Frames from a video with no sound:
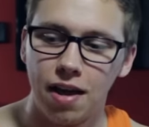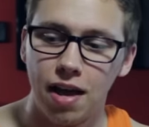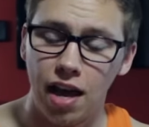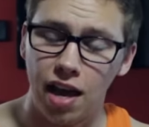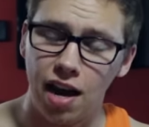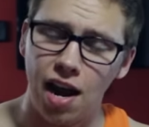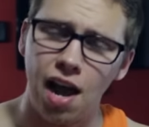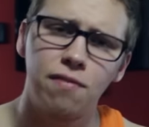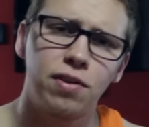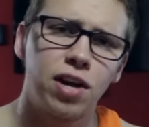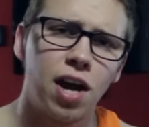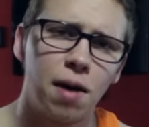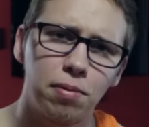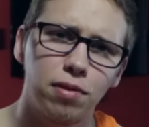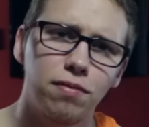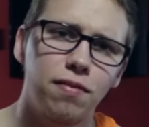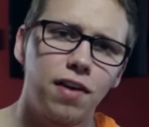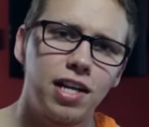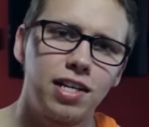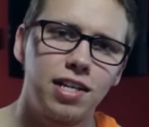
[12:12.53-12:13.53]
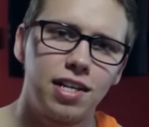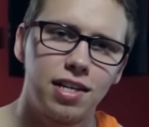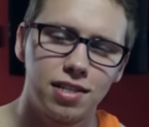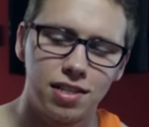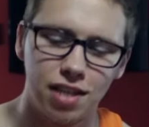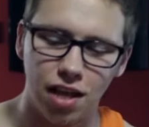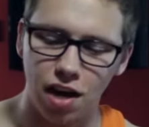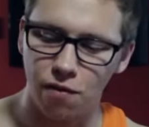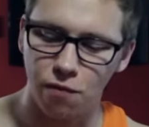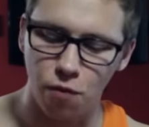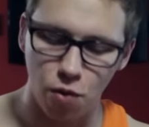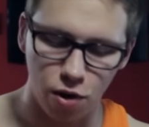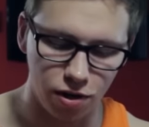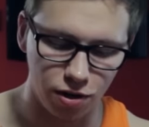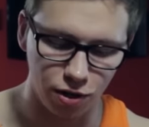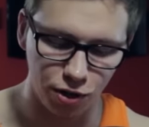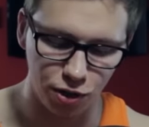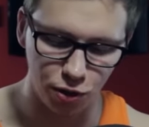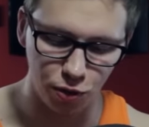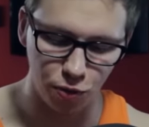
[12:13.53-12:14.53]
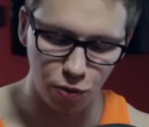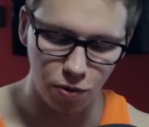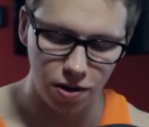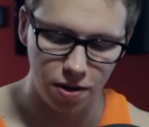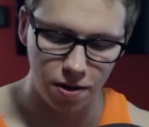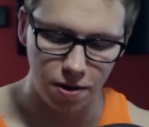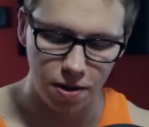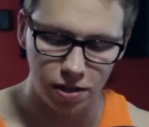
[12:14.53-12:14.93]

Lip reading: And I have a couple of ideas that I've wanted to do.